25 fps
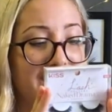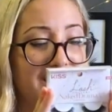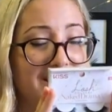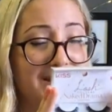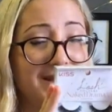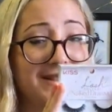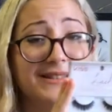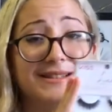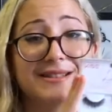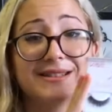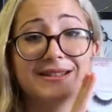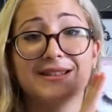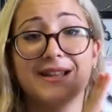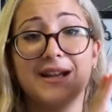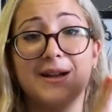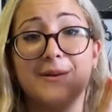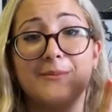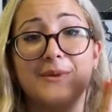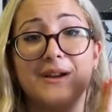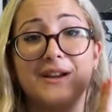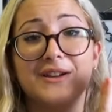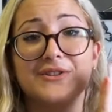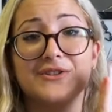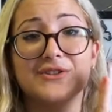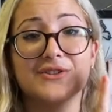Kiss.
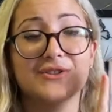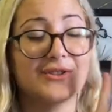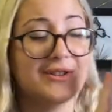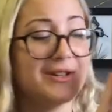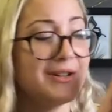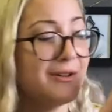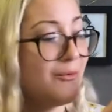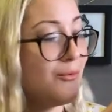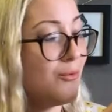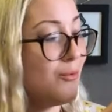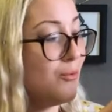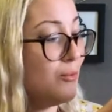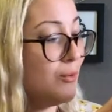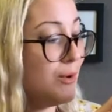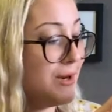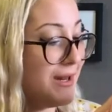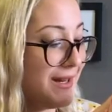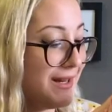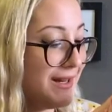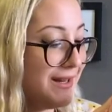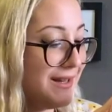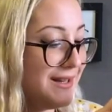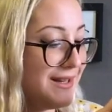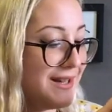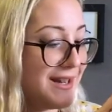I'm actually
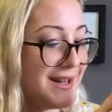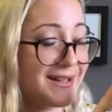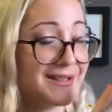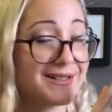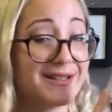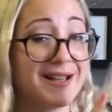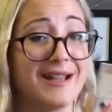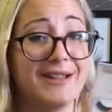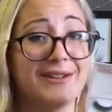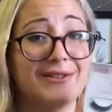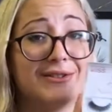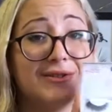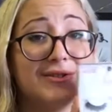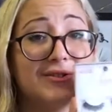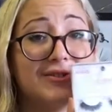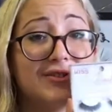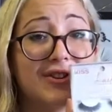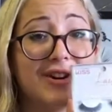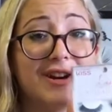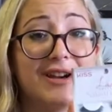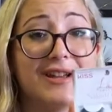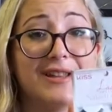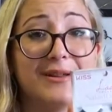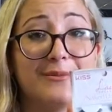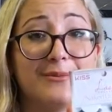really excited to
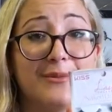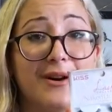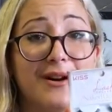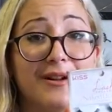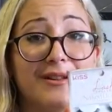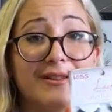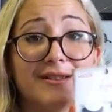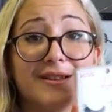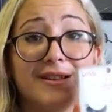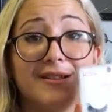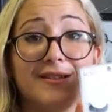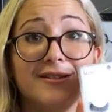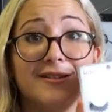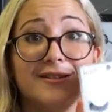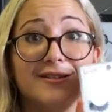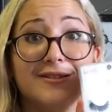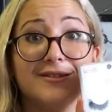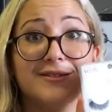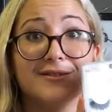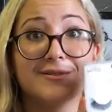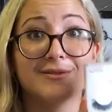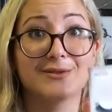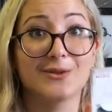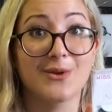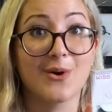try them on. They look
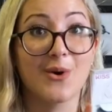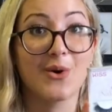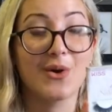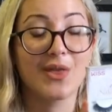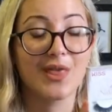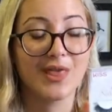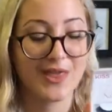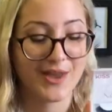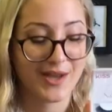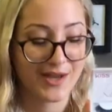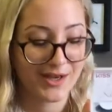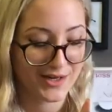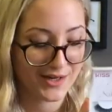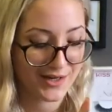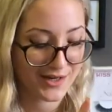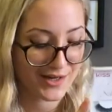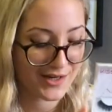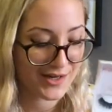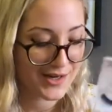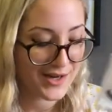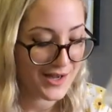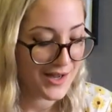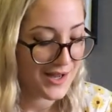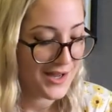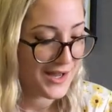so thick
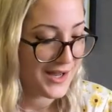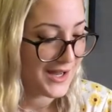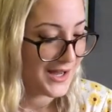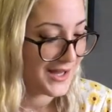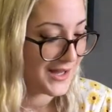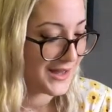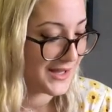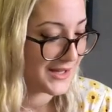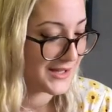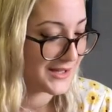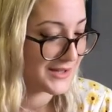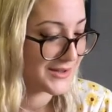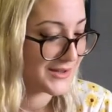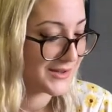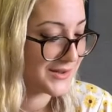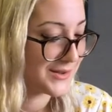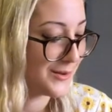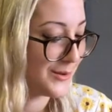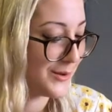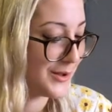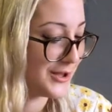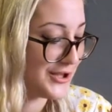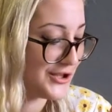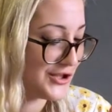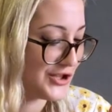and like so
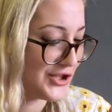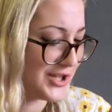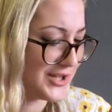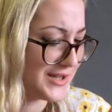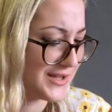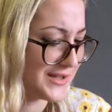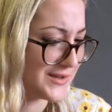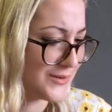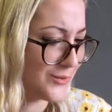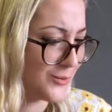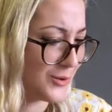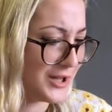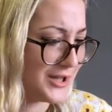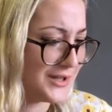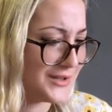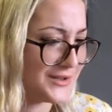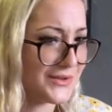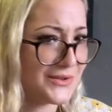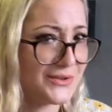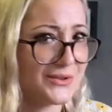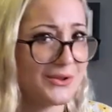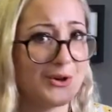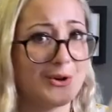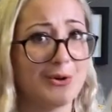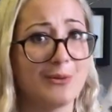legit as well,
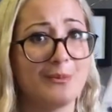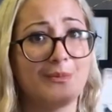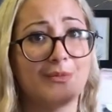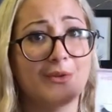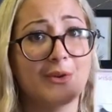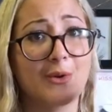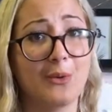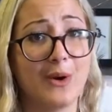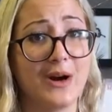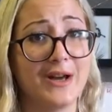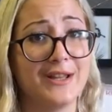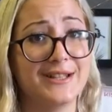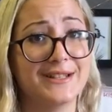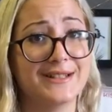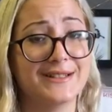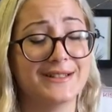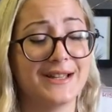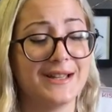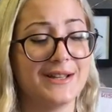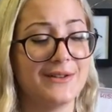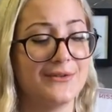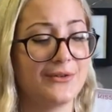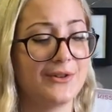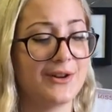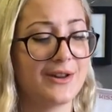so quite
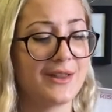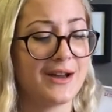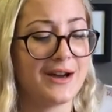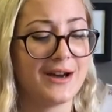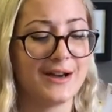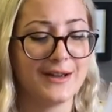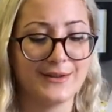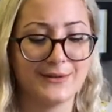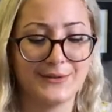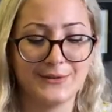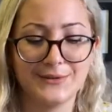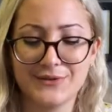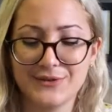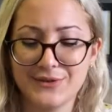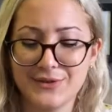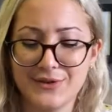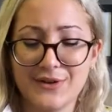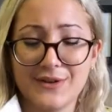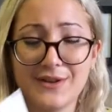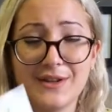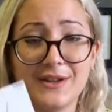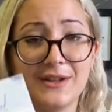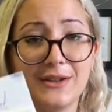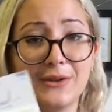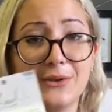excited for that. And also
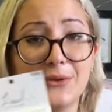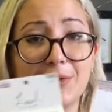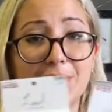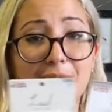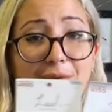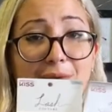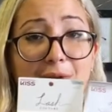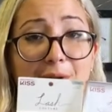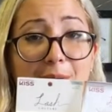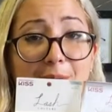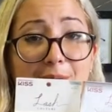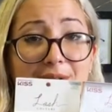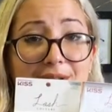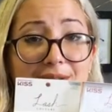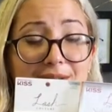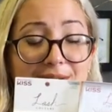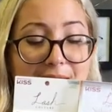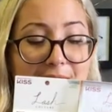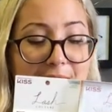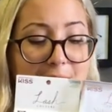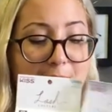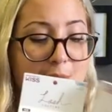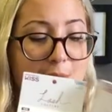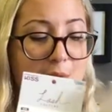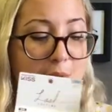got the glue from the
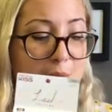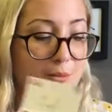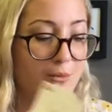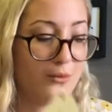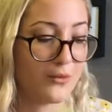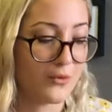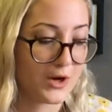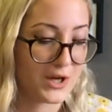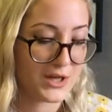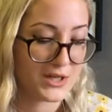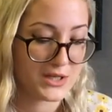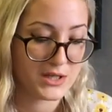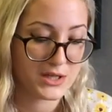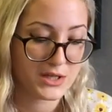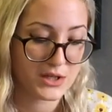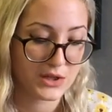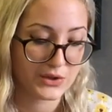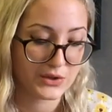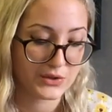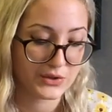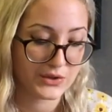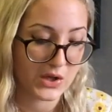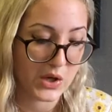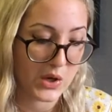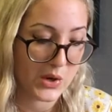same brand,
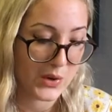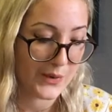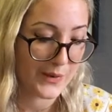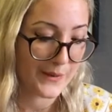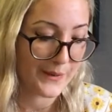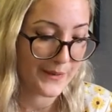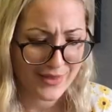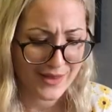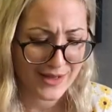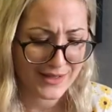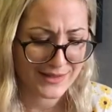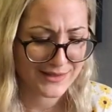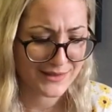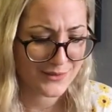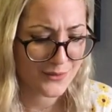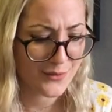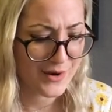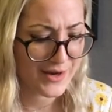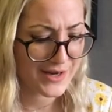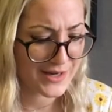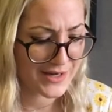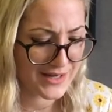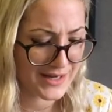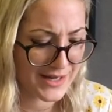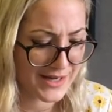so that's
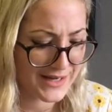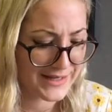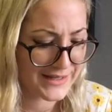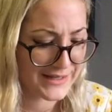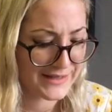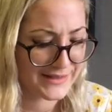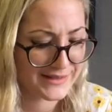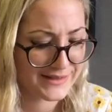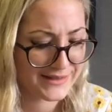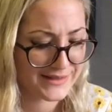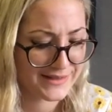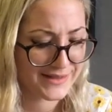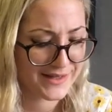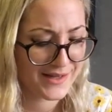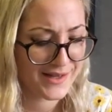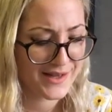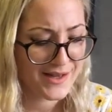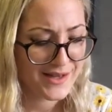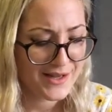quite nice.